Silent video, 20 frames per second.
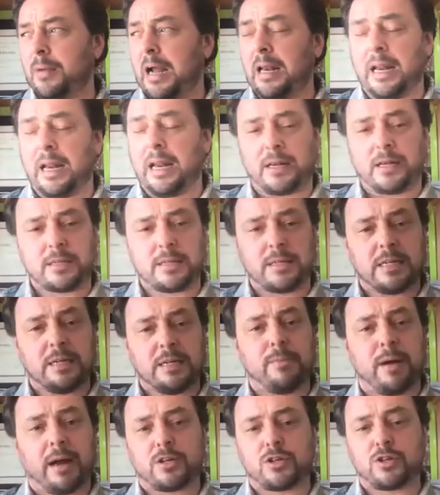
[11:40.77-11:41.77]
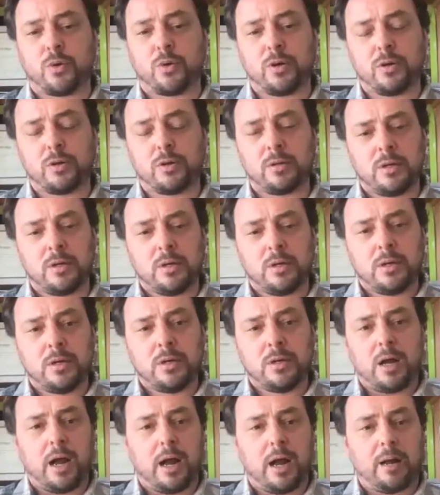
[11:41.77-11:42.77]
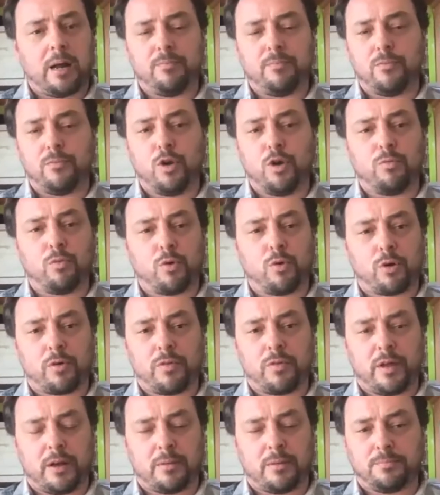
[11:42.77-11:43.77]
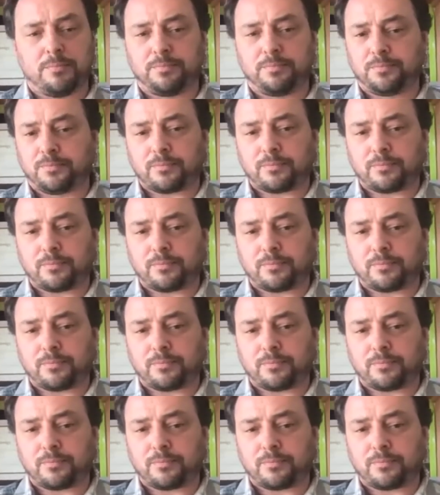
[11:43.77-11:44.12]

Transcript: I'd like to see my soil um, no more than,